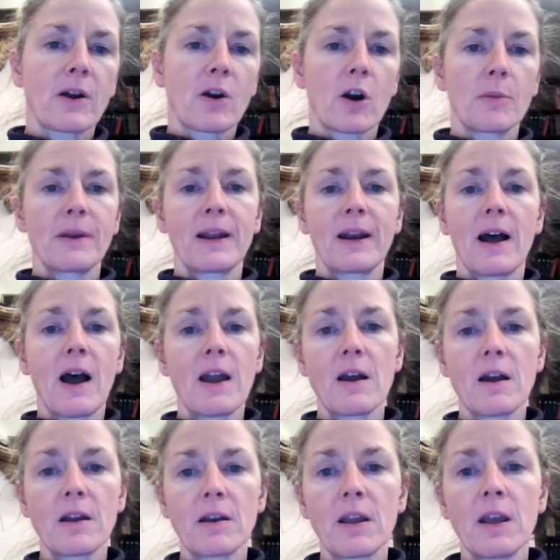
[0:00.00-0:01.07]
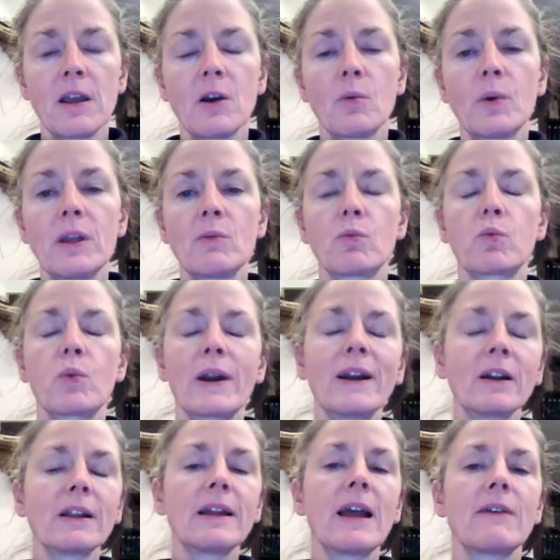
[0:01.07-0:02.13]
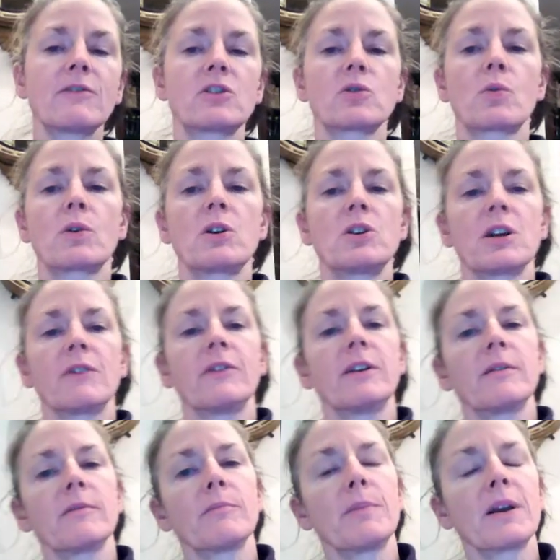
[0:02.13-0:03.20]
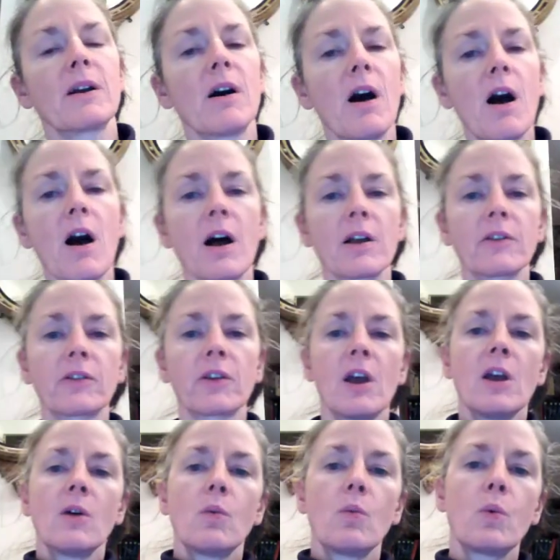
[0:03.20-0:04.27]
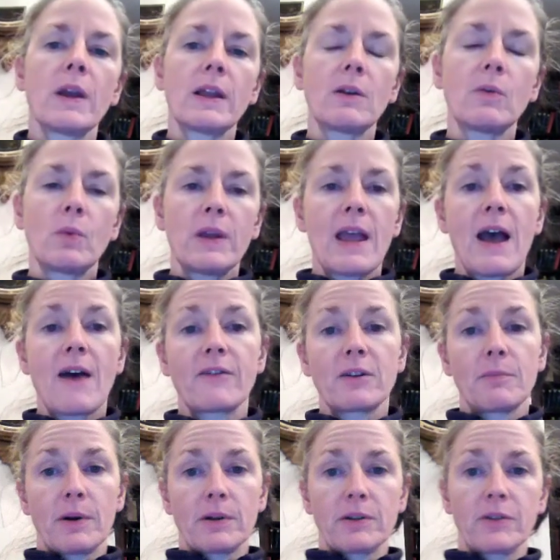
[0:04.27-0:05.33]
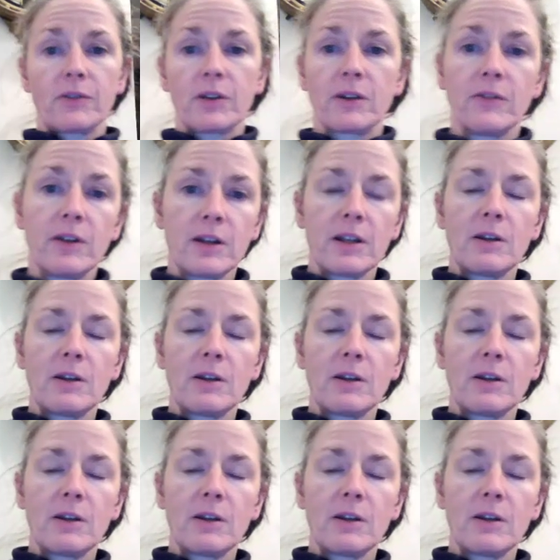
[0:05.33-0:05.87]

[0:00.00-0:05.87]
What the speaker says: bicarbonate ion, we rarely have a shortage of it because when we have an abundance of it,